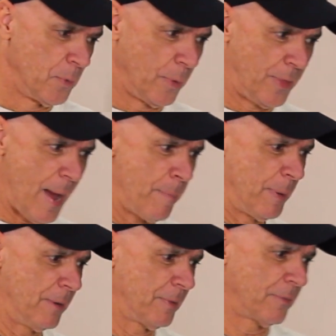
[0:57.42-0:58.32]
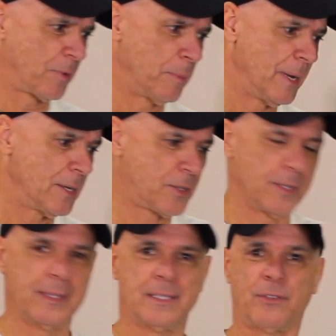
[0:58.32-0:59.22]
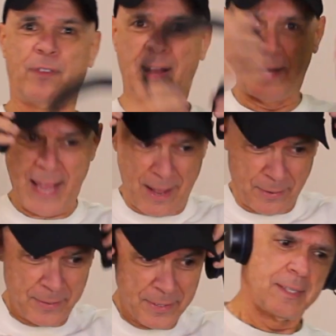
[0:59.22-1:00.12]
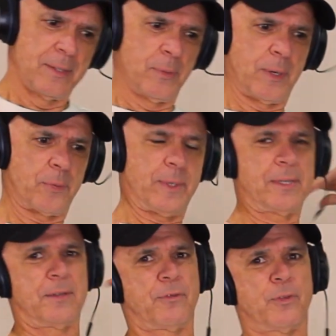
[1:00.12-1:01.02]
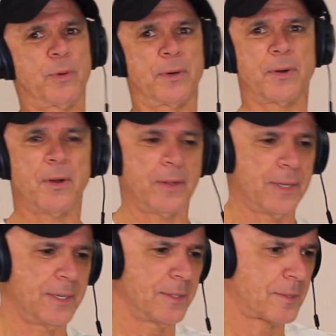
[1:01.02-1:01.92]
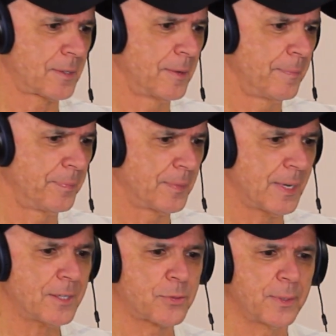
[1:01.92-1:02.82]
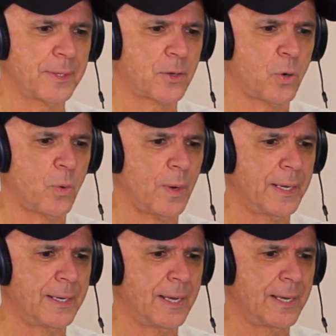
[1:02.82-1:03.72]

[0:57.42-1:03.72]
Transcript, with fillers: with that bit of information, let's find out what A Reason for It All is. That's really quite